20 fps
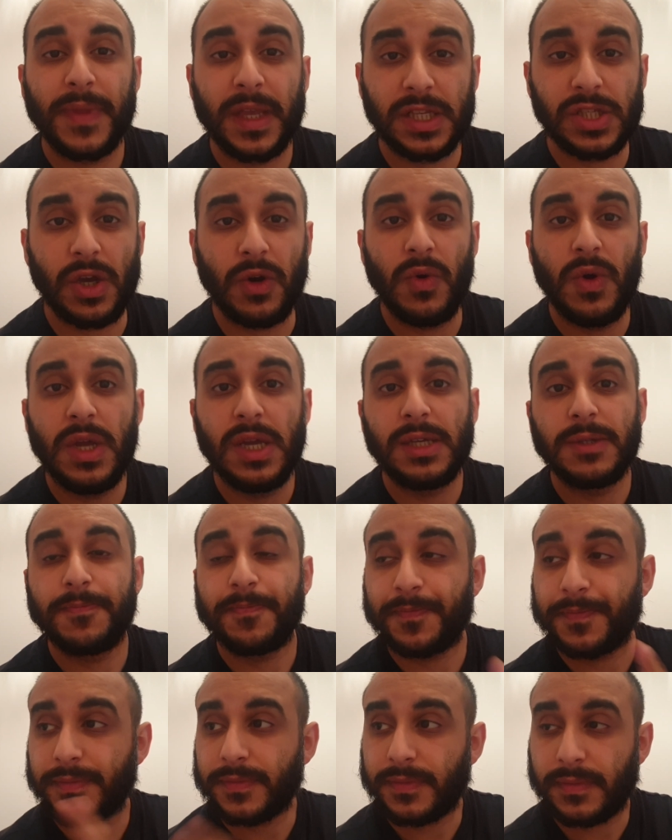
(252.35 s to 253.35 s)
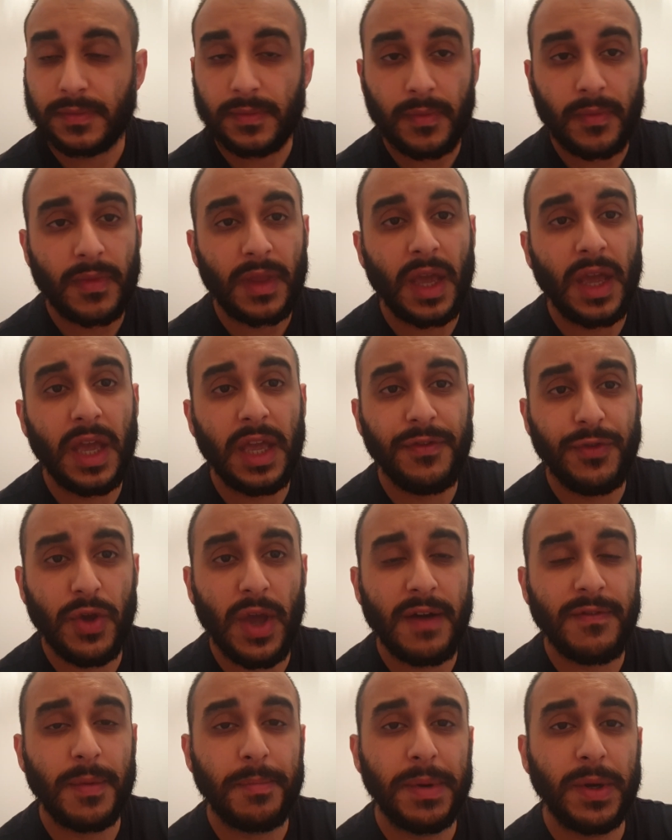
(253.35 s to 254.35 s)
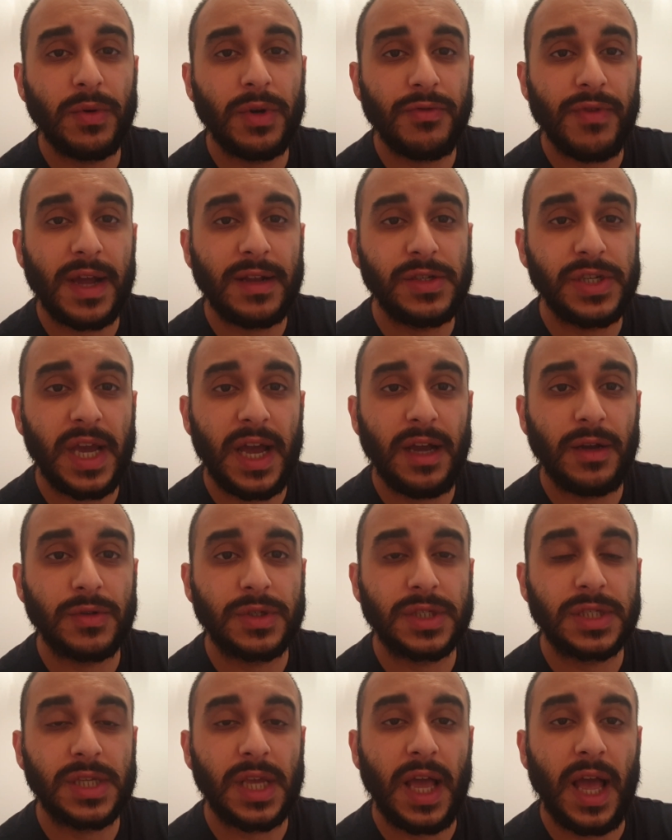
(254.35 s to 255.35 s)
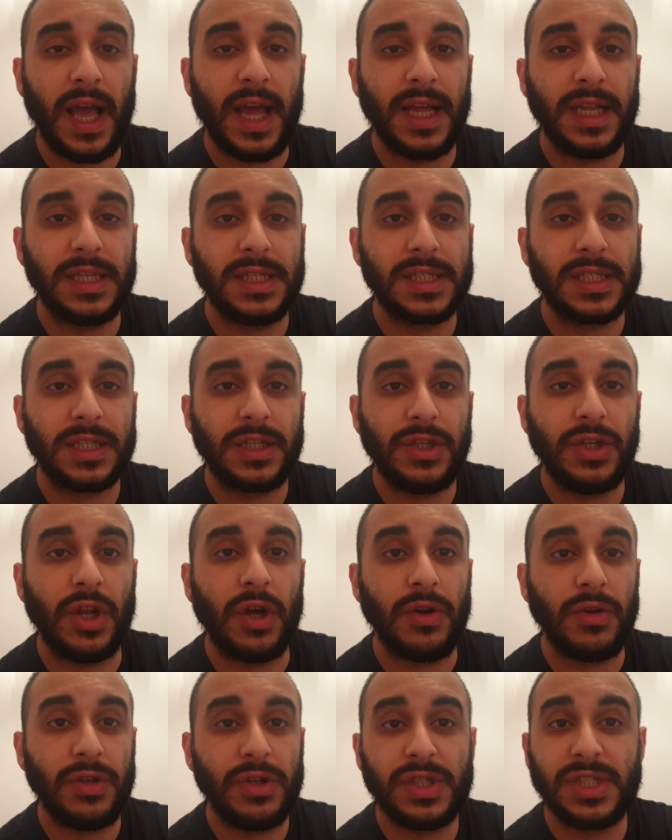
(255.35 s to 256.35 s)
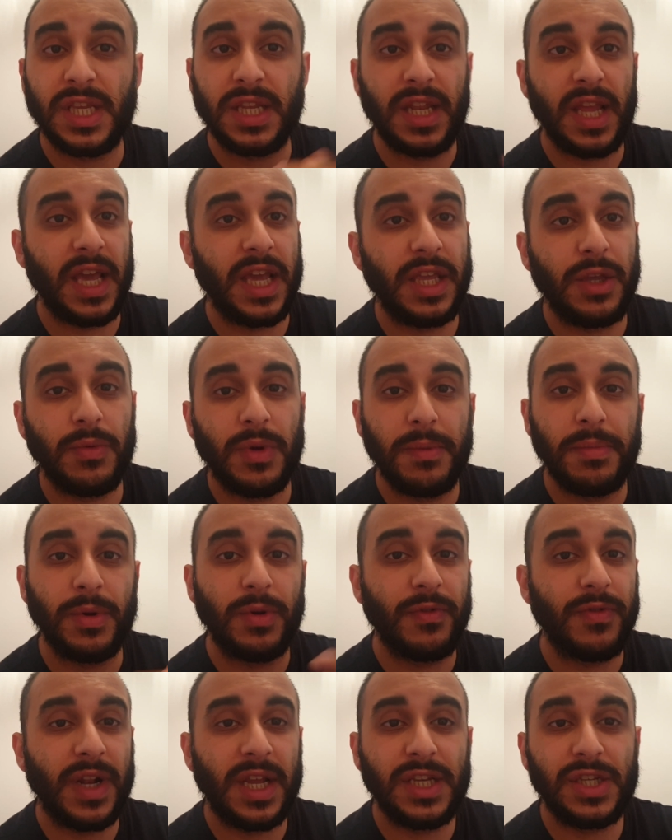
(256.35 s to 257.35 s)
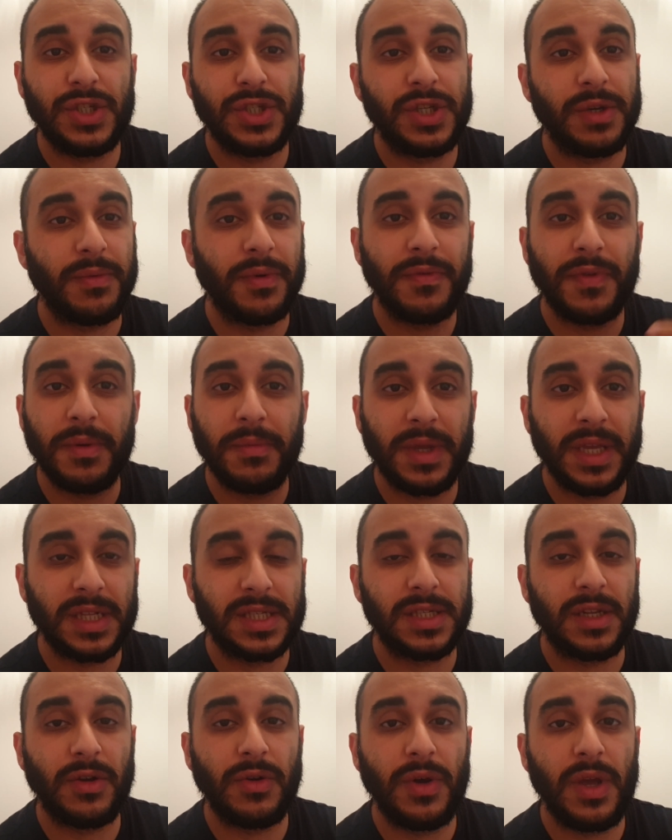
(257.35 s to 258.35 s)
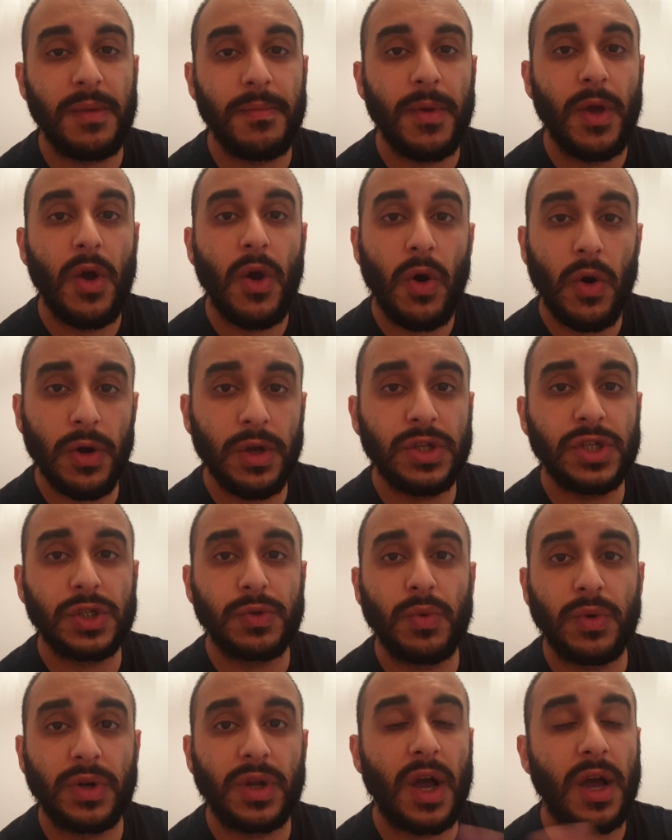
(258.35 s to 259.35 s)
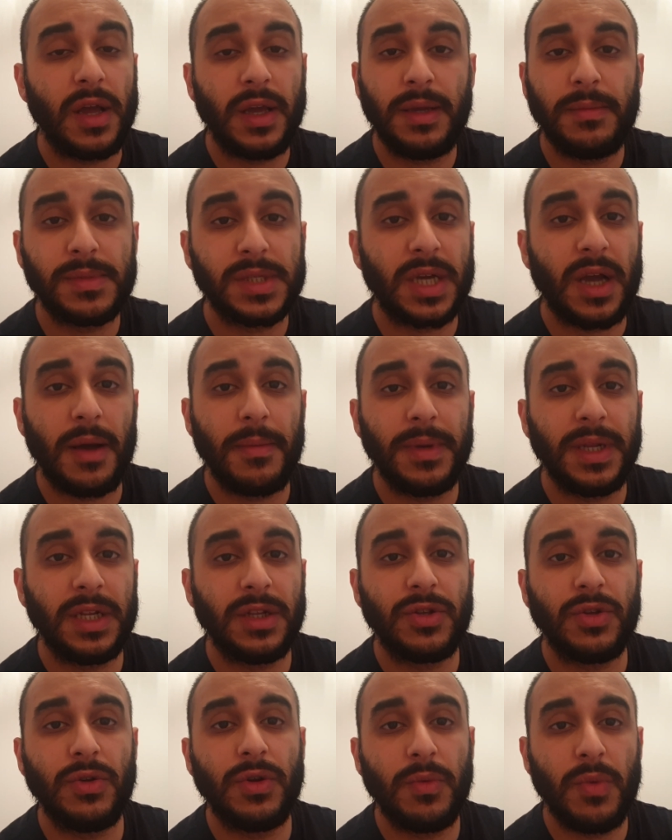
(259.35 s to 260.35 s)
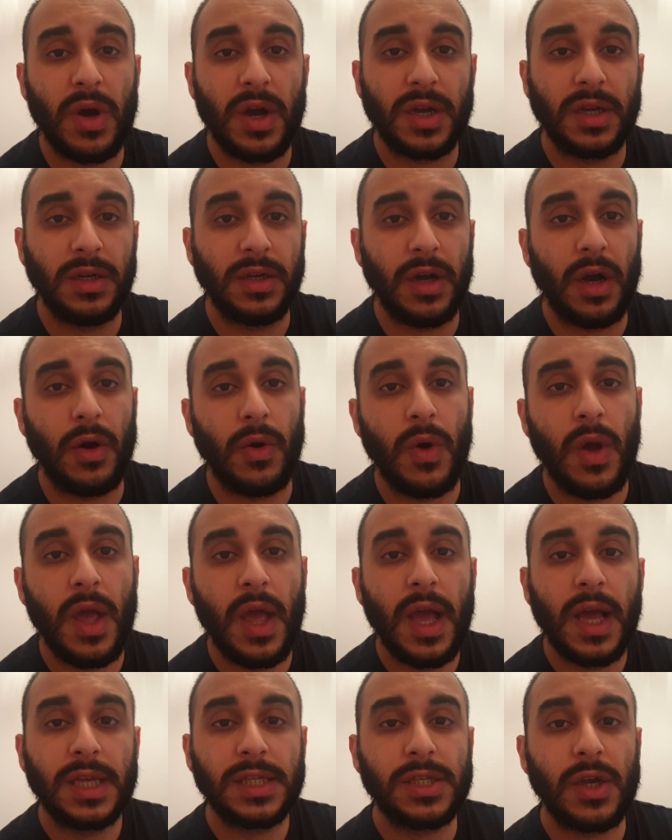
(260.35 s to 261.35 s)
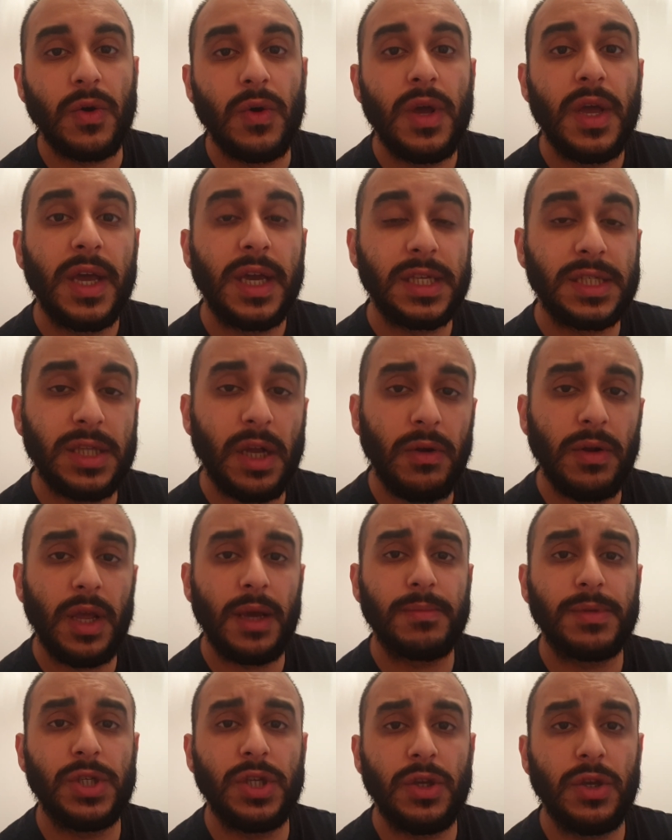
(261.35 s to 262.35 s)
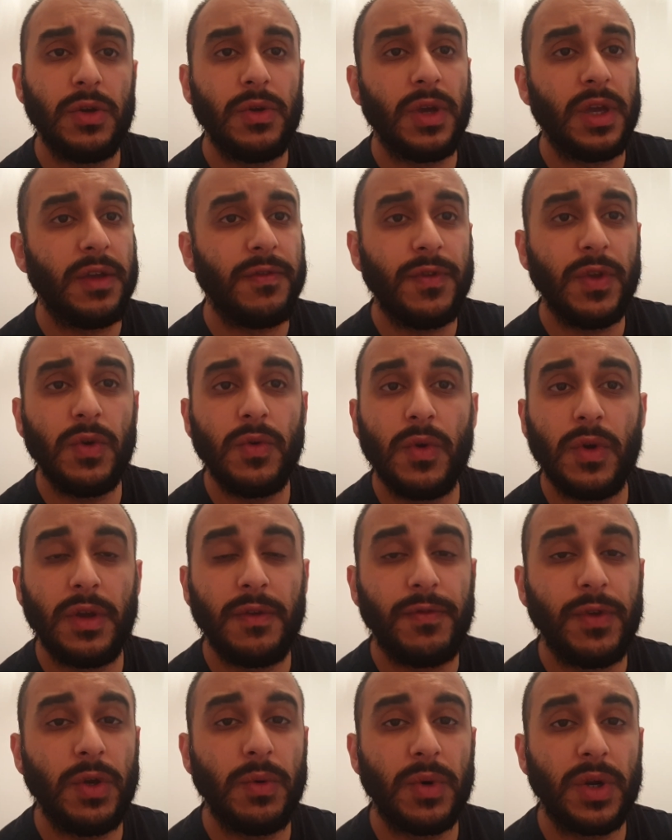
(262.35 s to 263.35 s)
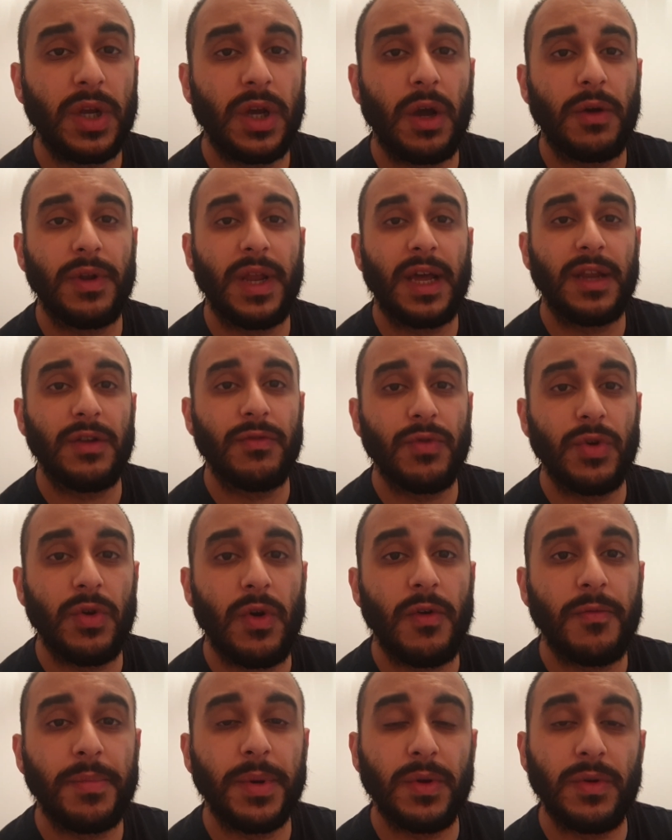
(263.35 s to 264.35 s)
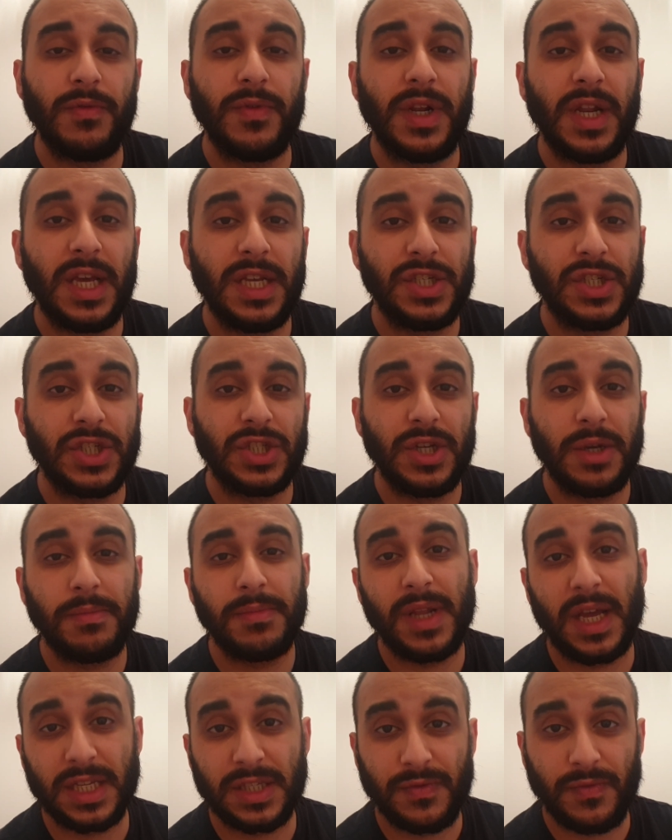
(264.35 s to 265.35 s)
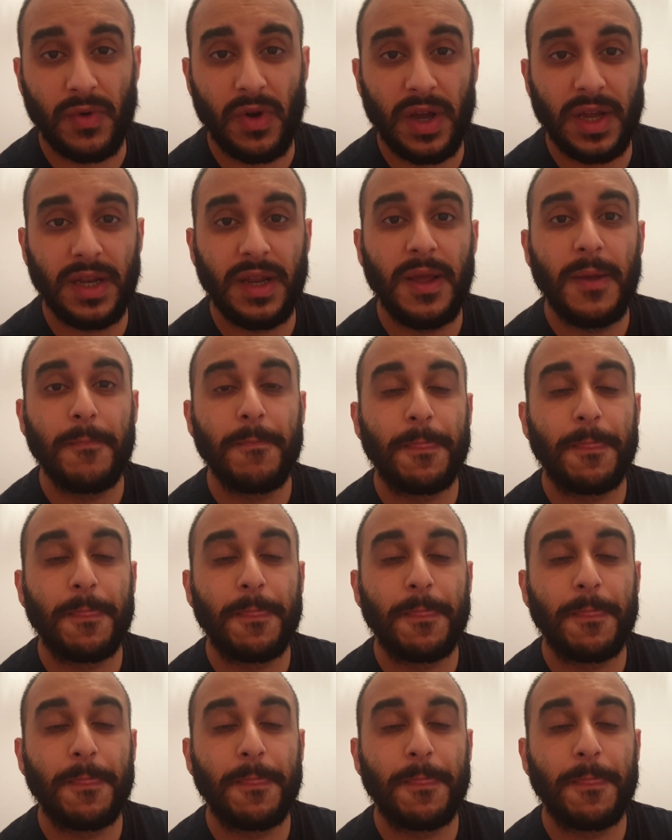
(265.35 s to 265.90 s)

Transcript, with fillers: So if you have a build around your house and you know you sit there you want to build a relationship with him get to know him or you just want him to come in and do the work and go so it's totally up to you if you if you want to go down the route of building a relationship that's fine